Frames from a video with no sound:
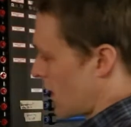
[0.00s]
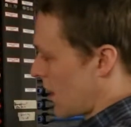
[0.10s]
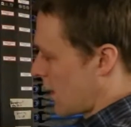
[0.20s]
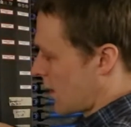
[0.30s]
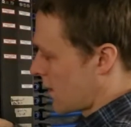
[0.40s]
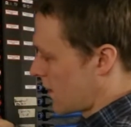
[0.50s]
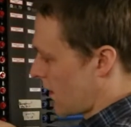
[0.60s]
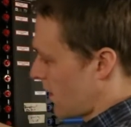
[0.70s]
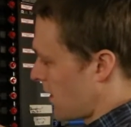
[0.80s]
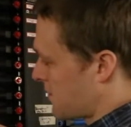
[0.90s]
kink, and
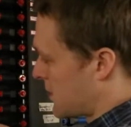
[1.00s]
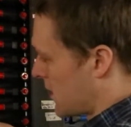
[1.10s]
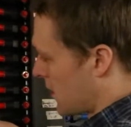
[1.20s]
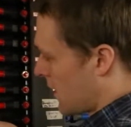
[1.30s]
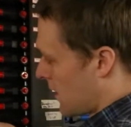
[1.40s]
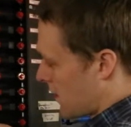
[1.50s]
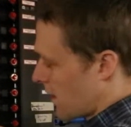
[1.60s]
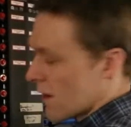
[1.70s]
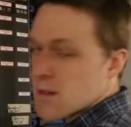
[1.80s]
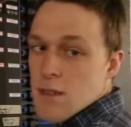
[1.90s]
that keeps it
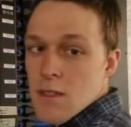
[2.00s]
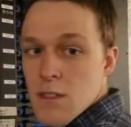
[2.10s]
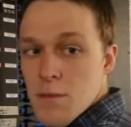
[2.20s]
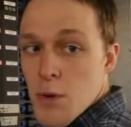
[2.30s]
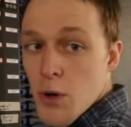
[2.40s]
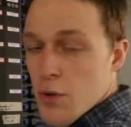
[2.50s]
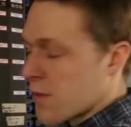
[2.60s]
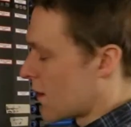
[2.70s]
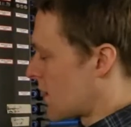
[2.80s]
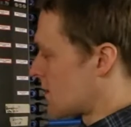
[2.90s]
nice and
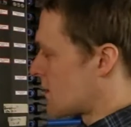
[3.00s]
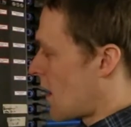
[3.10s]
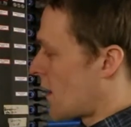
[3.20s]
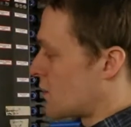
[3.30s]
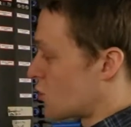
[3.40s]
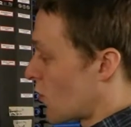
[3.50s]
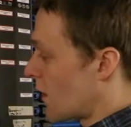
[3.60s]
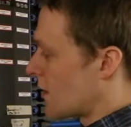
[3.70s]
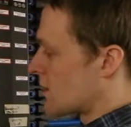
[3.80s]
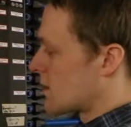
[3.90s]
smooth. And it's not a
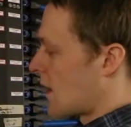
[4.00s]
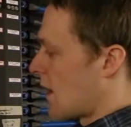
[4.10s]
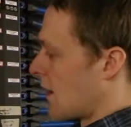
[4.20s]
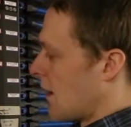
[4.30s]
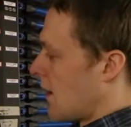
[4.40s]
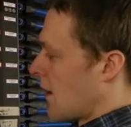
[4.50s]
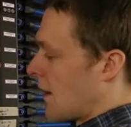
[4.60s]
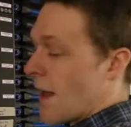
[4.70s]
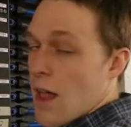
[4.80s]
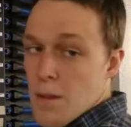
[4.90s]
joint, it's not
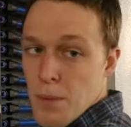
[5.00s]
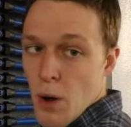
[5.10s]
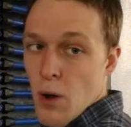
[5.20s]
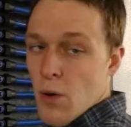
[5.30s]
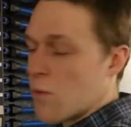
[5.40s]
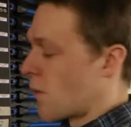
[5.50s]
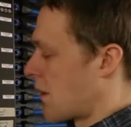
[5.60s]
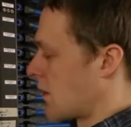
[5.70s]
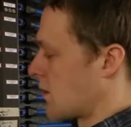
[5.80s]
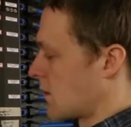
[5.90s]
an elbow
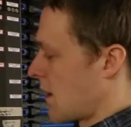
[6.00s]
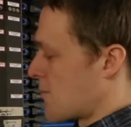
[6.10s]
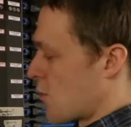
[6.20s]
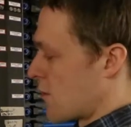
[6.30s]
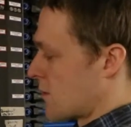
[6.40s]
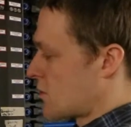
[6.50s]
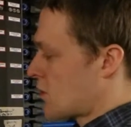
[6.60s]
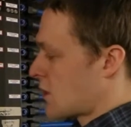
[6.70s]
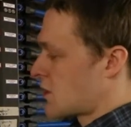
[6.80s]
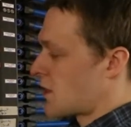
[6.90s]
where you'll get more
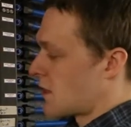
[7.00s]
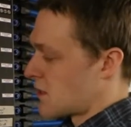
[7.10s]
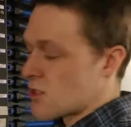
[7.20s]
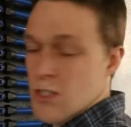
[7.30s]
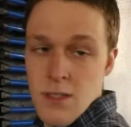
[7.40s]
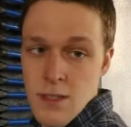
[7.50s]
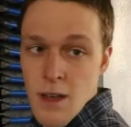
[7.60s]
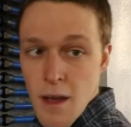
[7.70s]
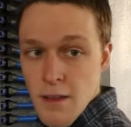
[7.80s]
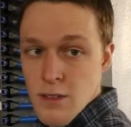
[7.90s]
restriction, it's just
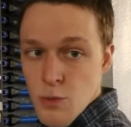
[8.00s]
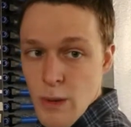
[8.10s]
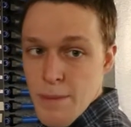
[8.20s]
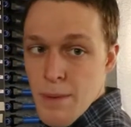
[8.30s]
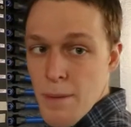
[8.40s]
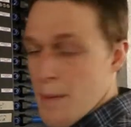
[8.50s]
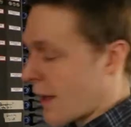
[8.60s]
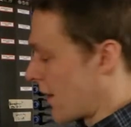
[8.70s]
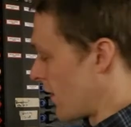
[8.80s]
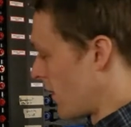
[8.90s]
a sweep, a
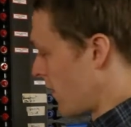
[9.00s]
bend.